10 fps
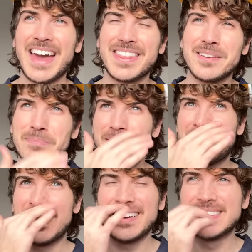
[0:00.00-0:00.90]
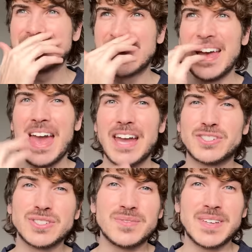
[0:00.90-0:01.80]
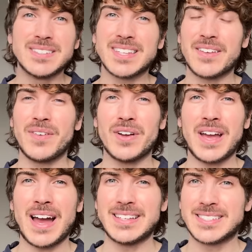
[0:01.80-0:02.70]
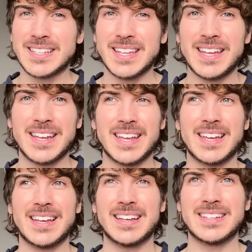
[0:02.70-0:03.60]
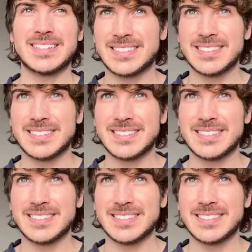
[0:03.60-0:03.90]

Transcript: I think because it just feels like a very isolating